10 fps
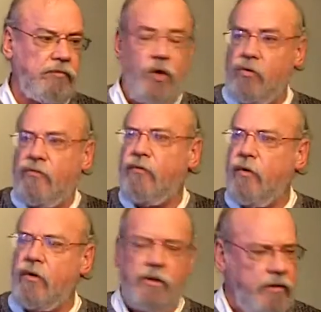known
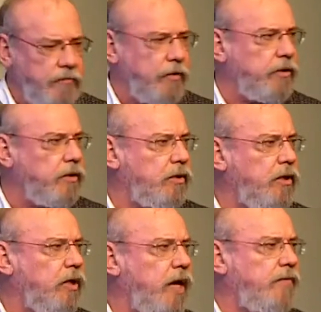for
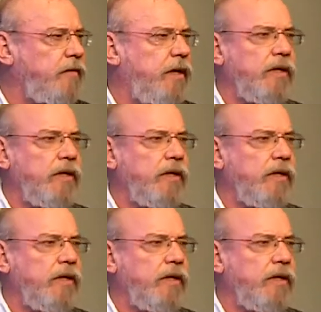your life